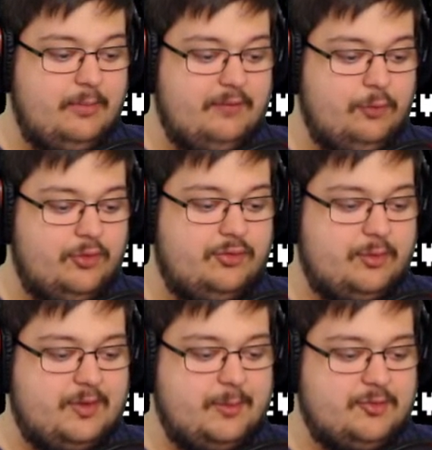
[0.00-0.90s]
My voice for
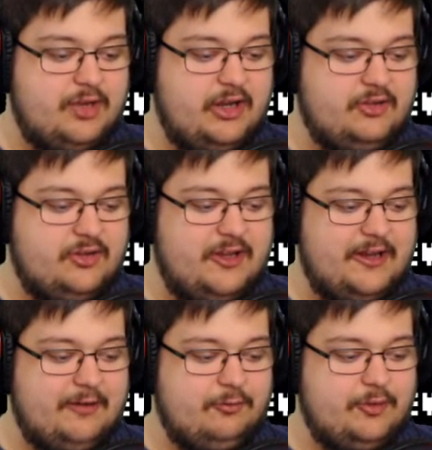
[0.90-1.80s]
him keeps changing,
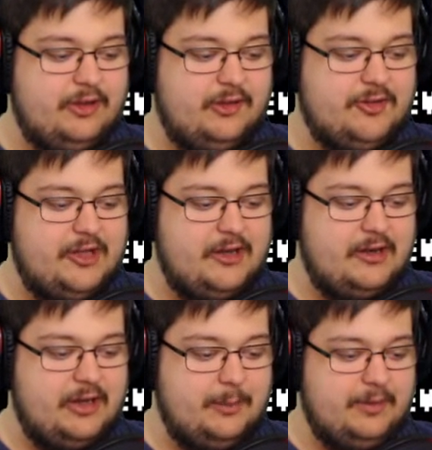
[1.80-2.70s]
and I realize that,
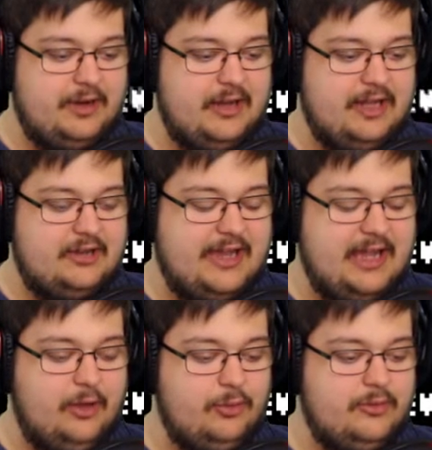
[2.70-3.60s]
and I'm not-
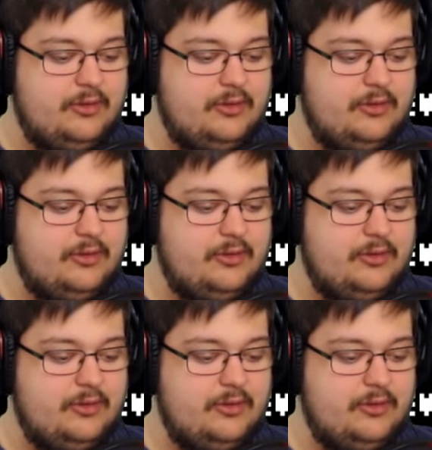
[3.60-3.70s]
ow.